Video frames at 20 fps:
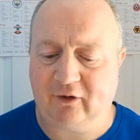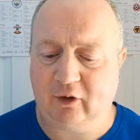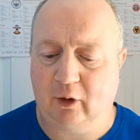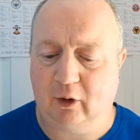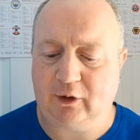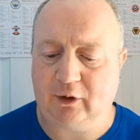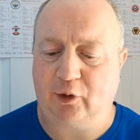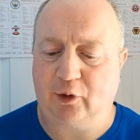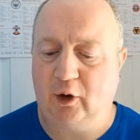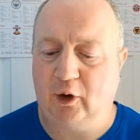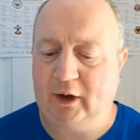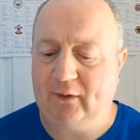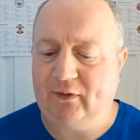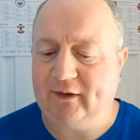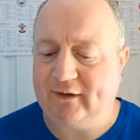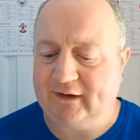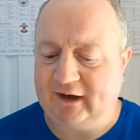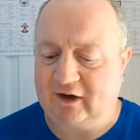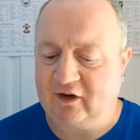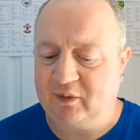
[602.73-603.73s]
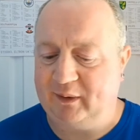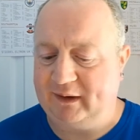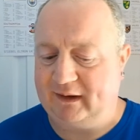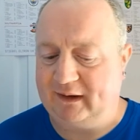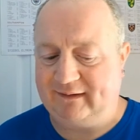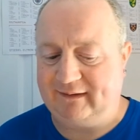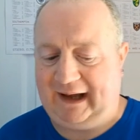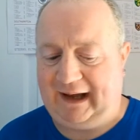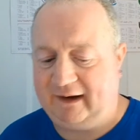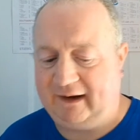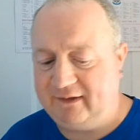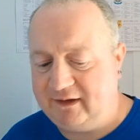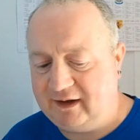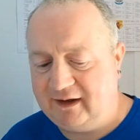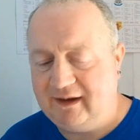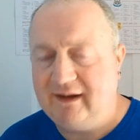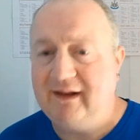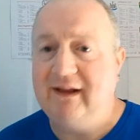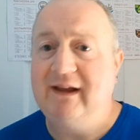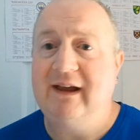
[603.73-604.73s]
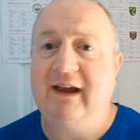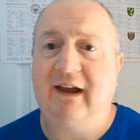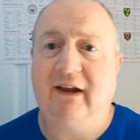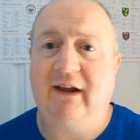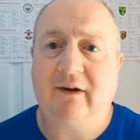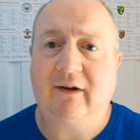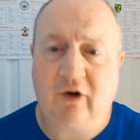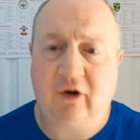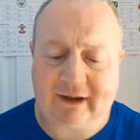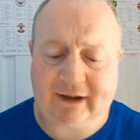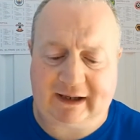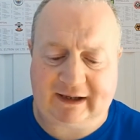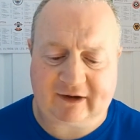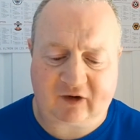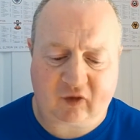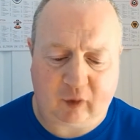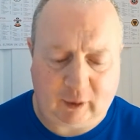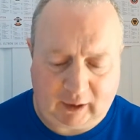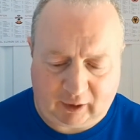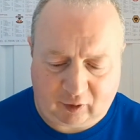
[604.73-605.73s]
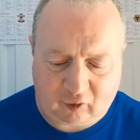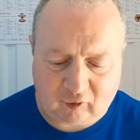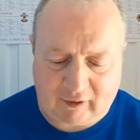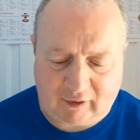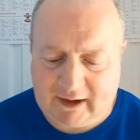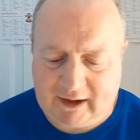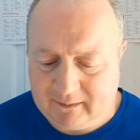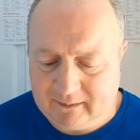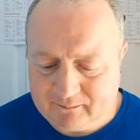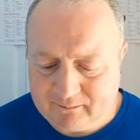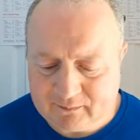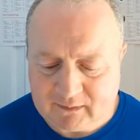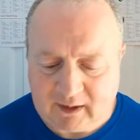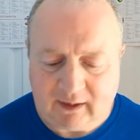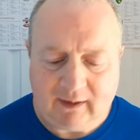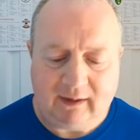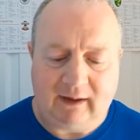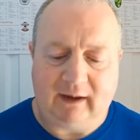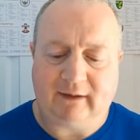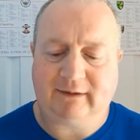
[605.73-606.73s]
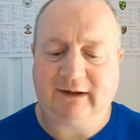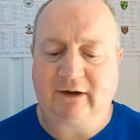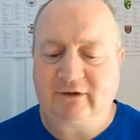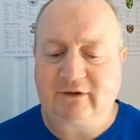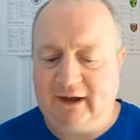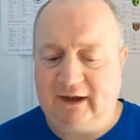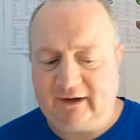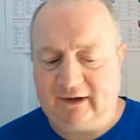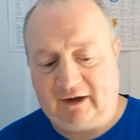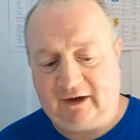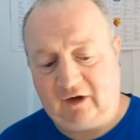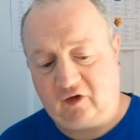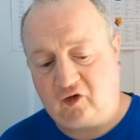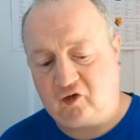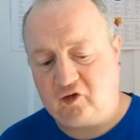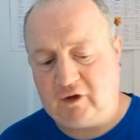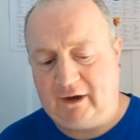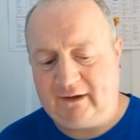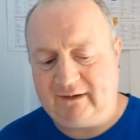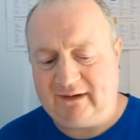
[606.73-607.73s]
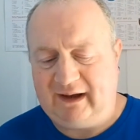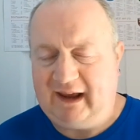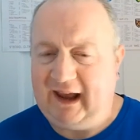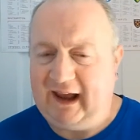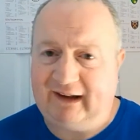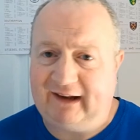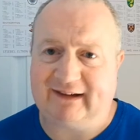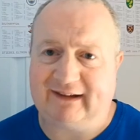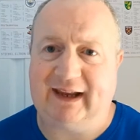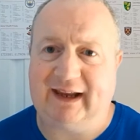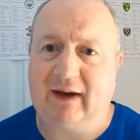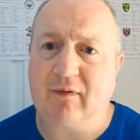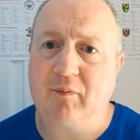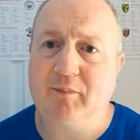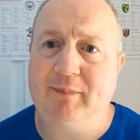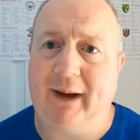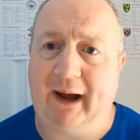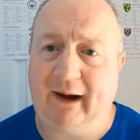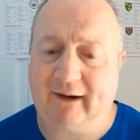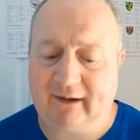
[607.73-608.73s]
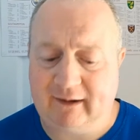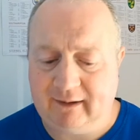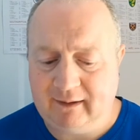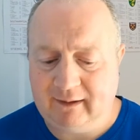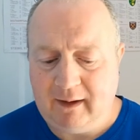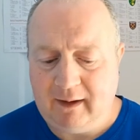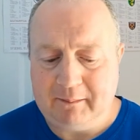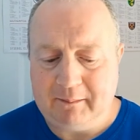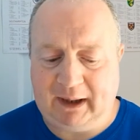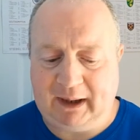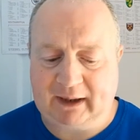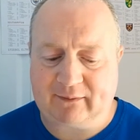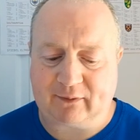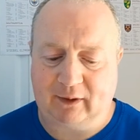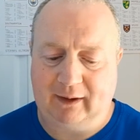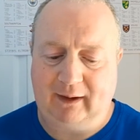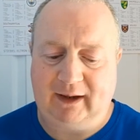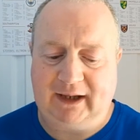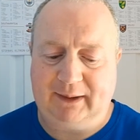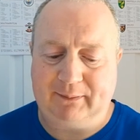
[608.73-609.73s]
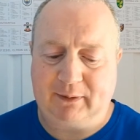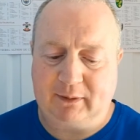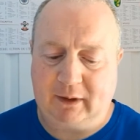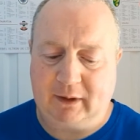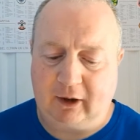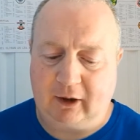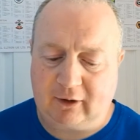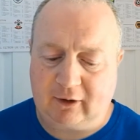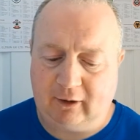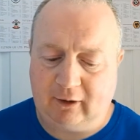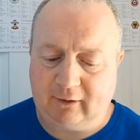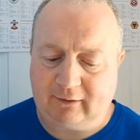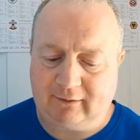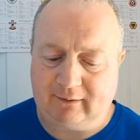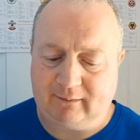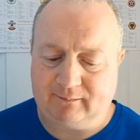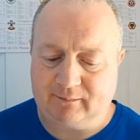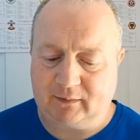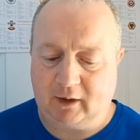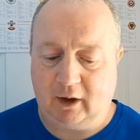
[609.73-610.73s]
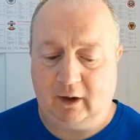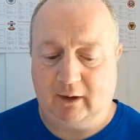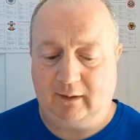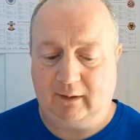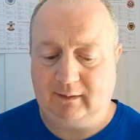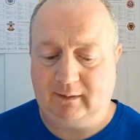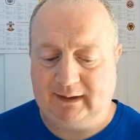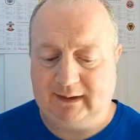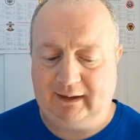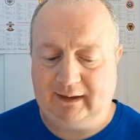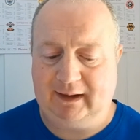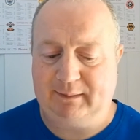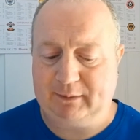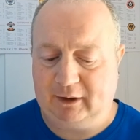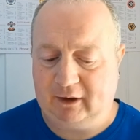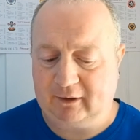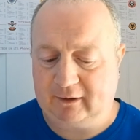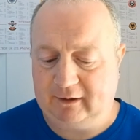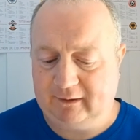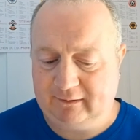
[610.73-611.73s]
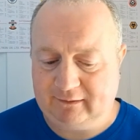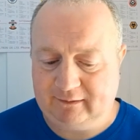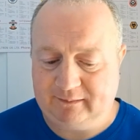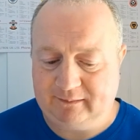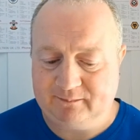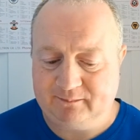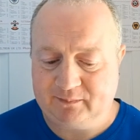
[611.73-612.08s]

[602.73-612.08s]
on the 3rd of the 6th, 22nd. Currently, he is 23. His nationality is Greek. He's left back. Plays for Olympiacos. Olympiacos.